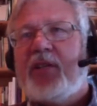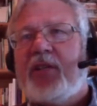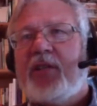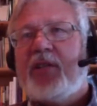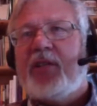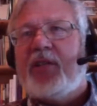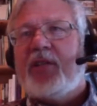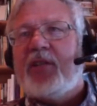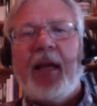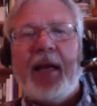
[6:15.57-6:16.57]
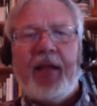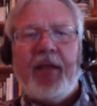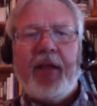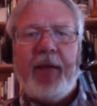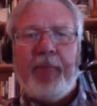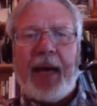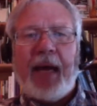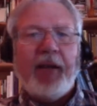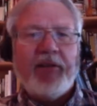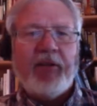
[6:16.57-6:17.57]
it's manipulating the
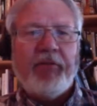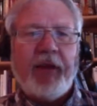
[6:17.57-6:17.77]
balance of